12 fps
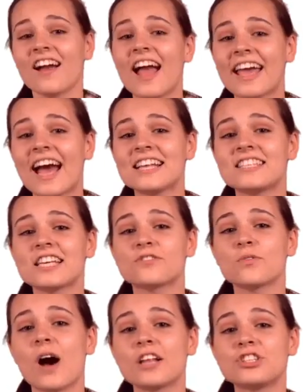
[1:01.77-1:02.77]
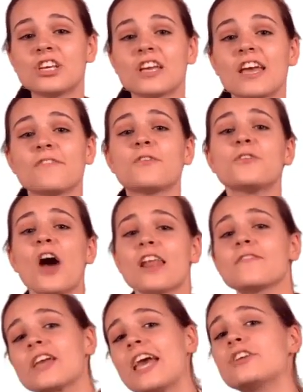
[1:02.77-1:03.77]
Alright guys, thanks for watching. If you're not
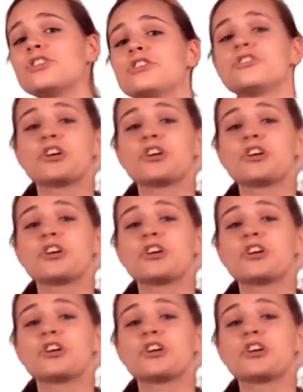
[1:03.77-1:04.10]
on vacation, you